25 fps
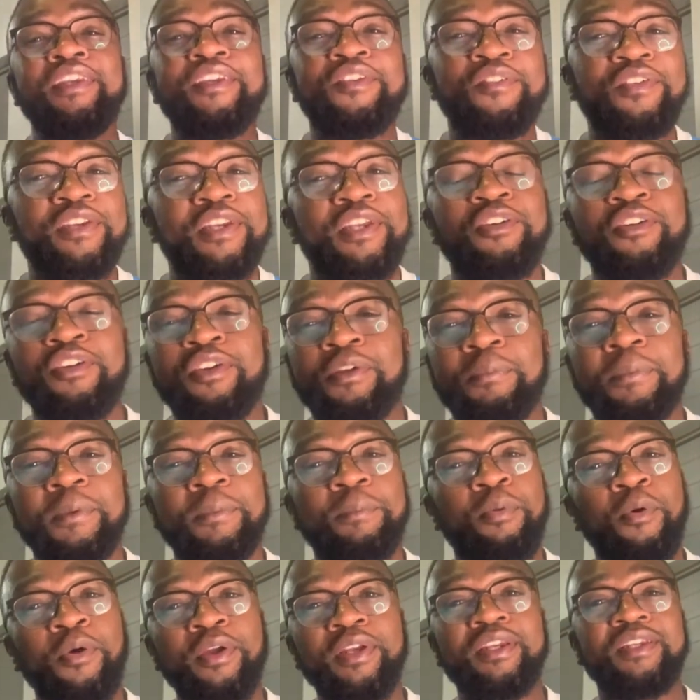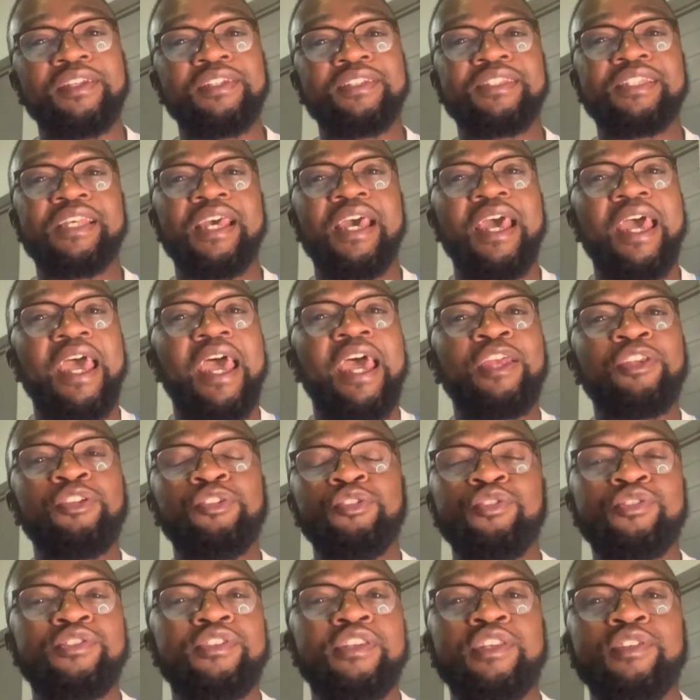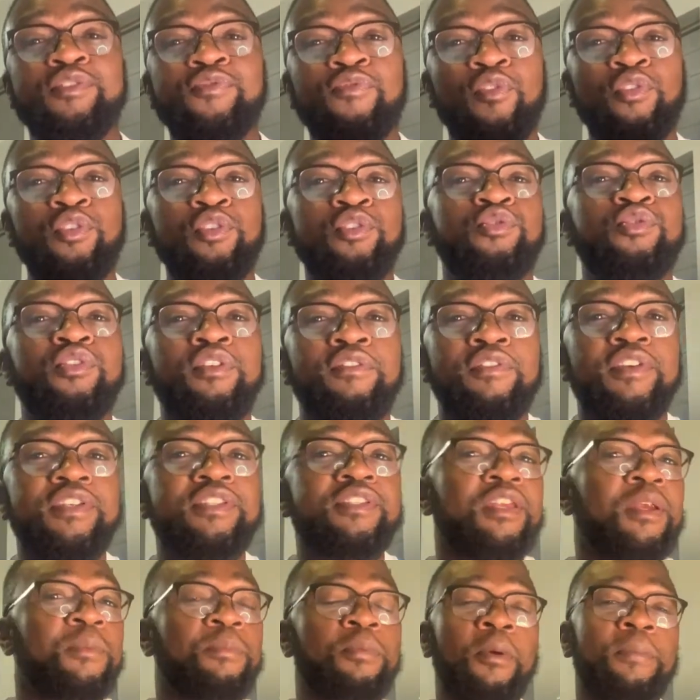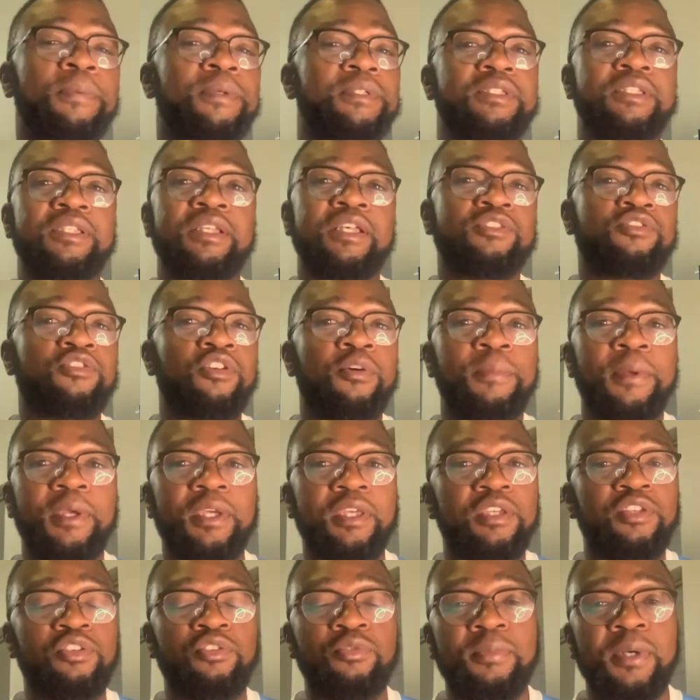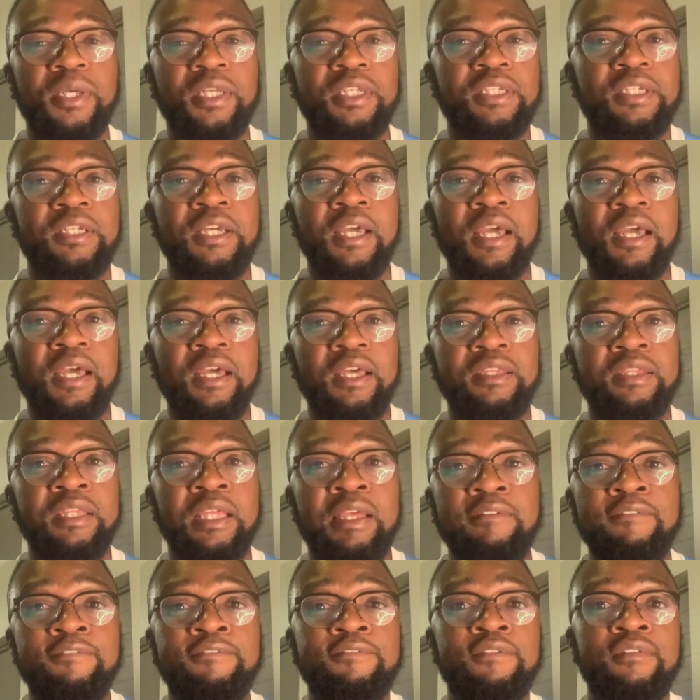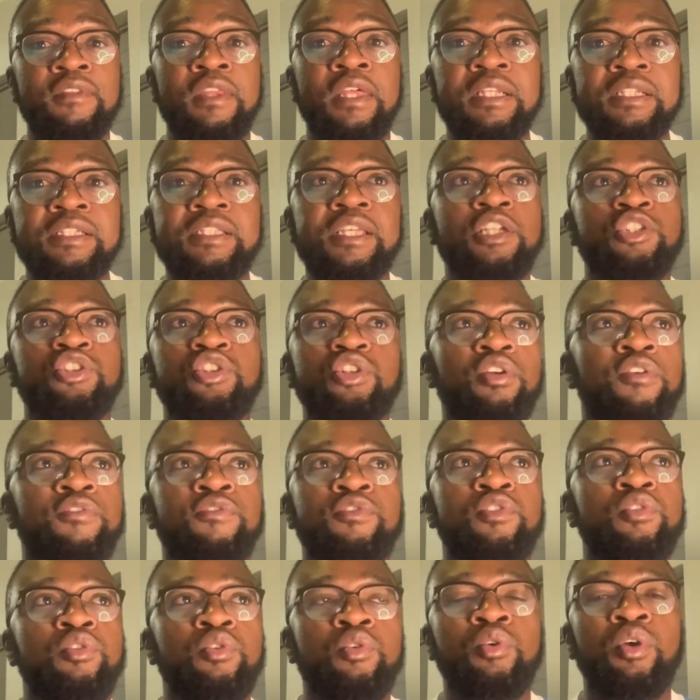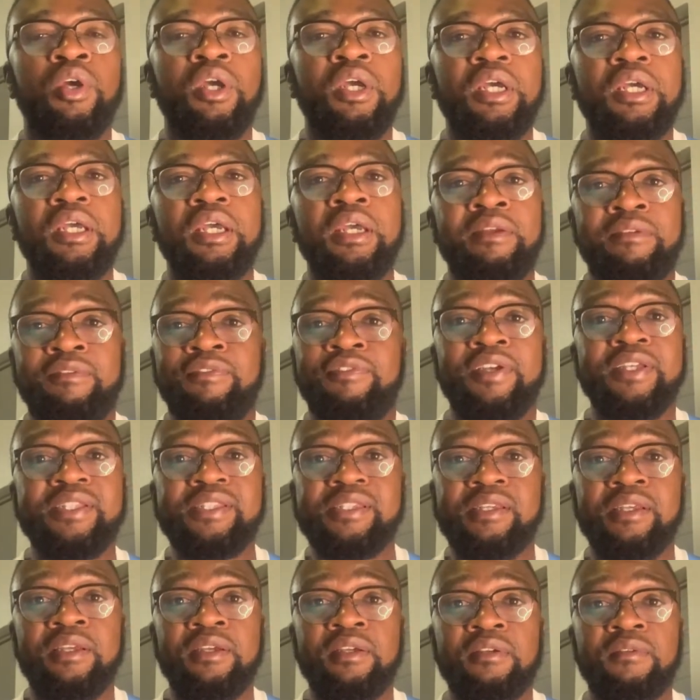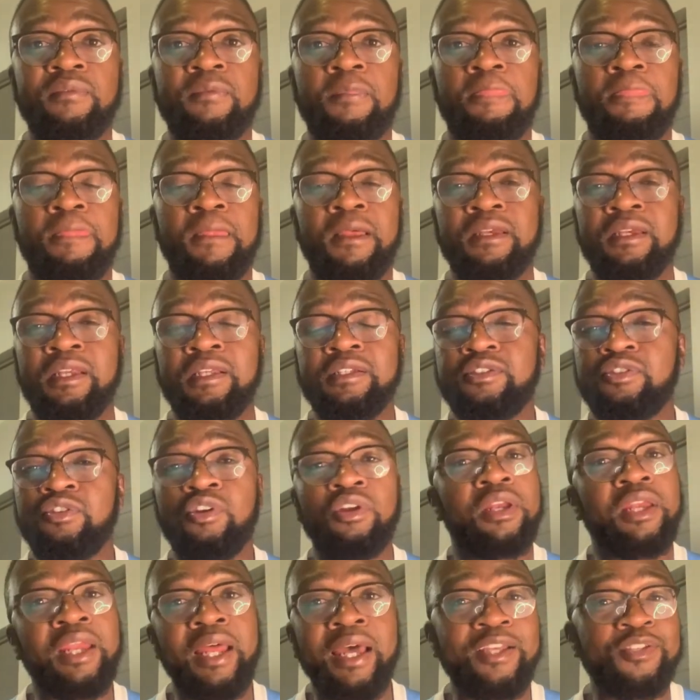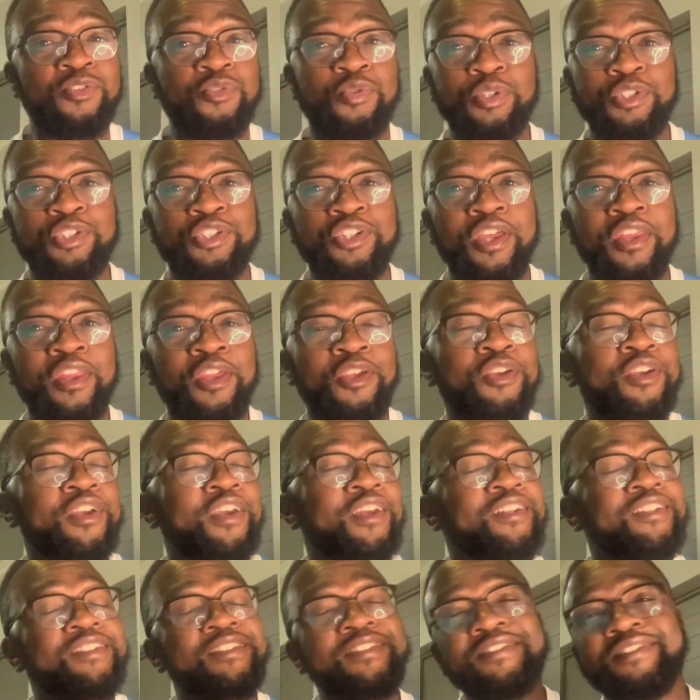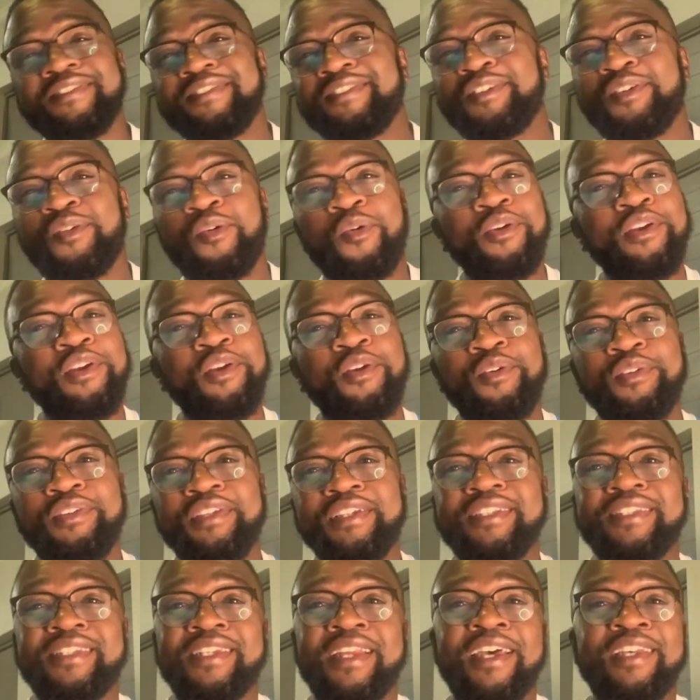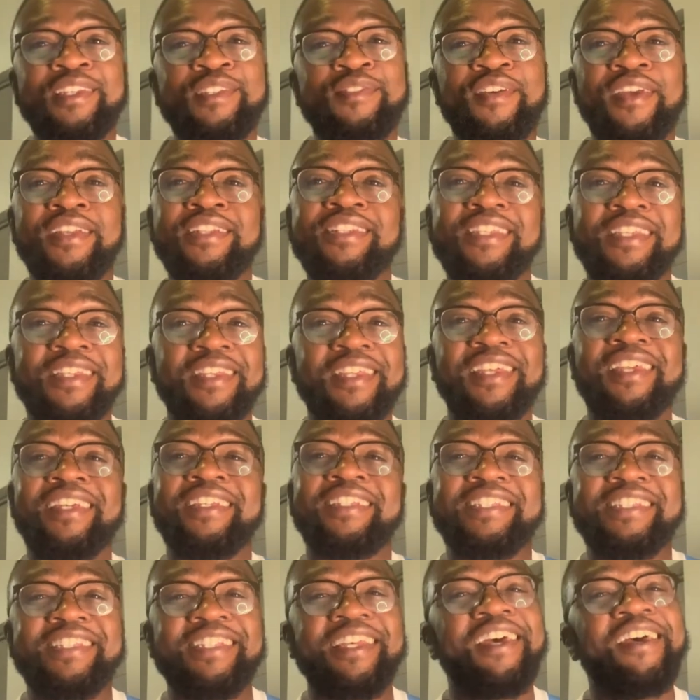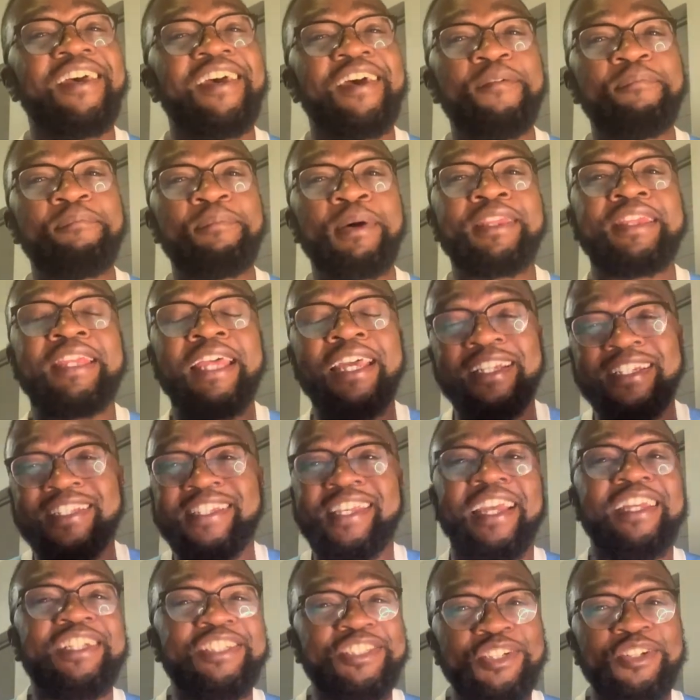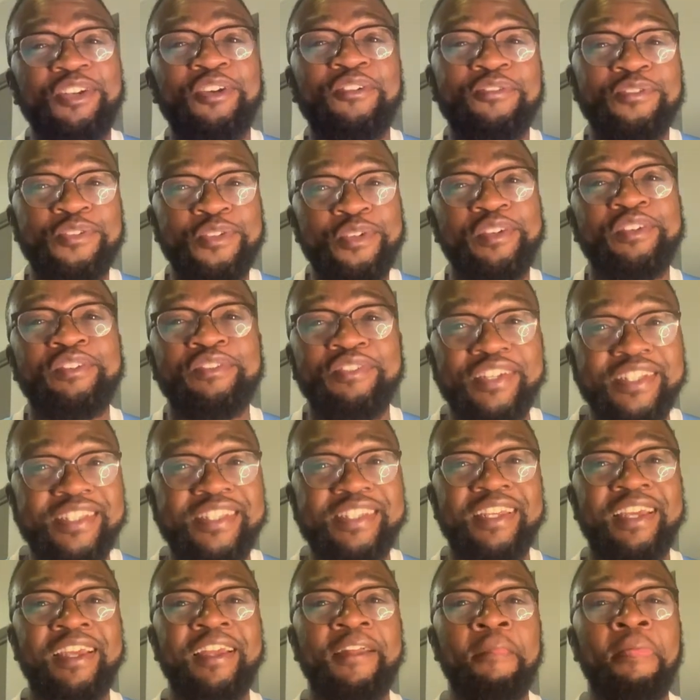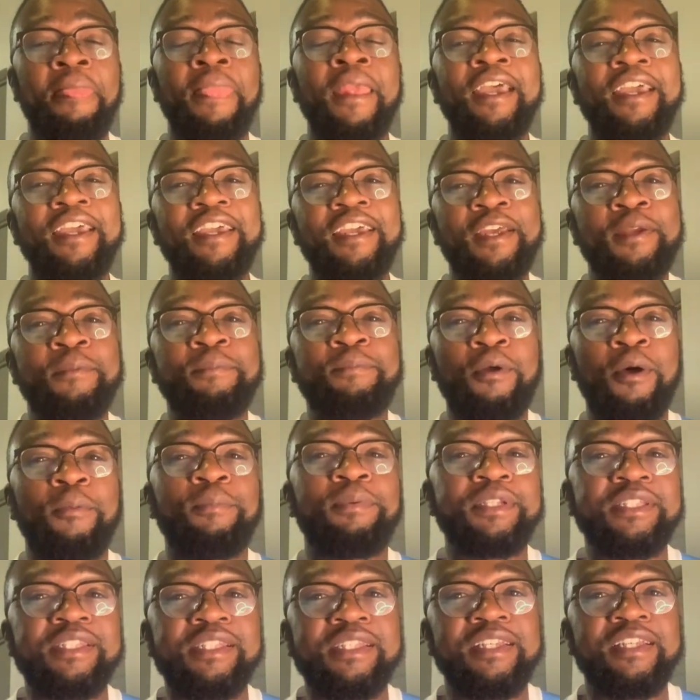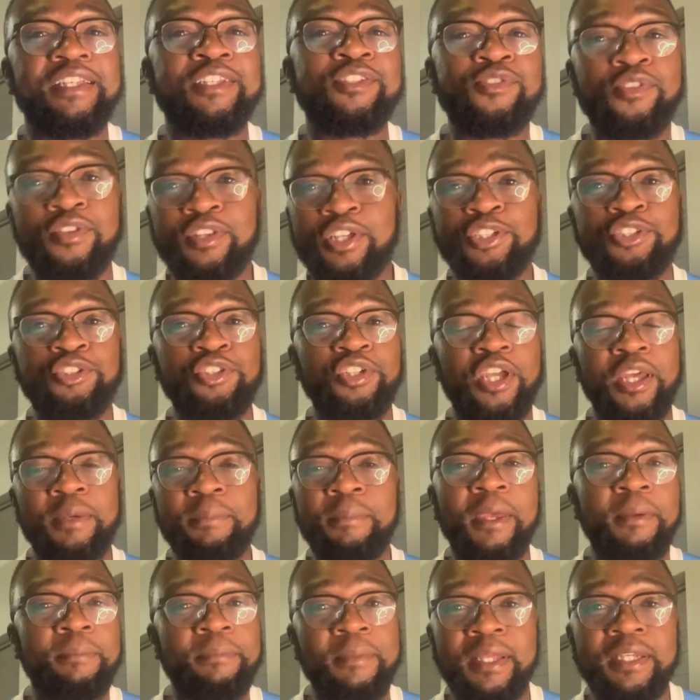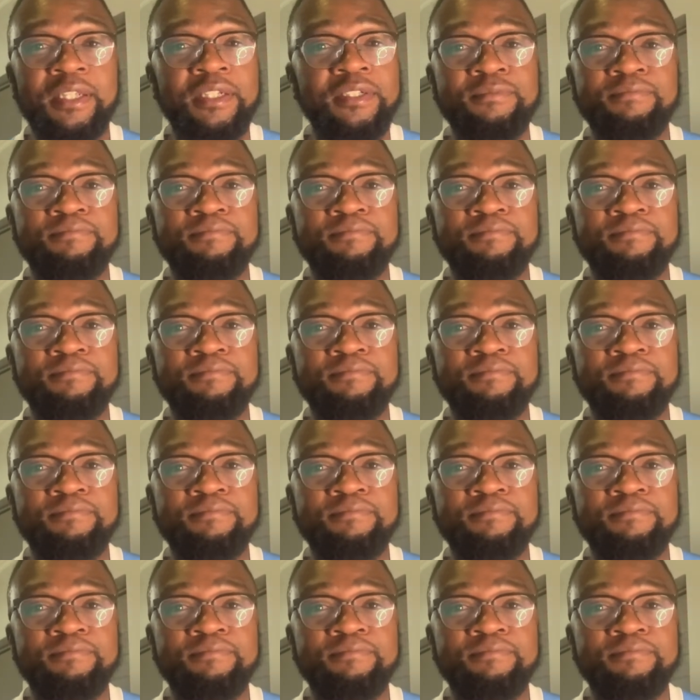really going to be pointless and useless for you to invest in a property that's not making you money. Then the intention of you investing, let's not lie to each other. You can call it all these nice fancy things, but the intention of you investing in property is so that you can make money.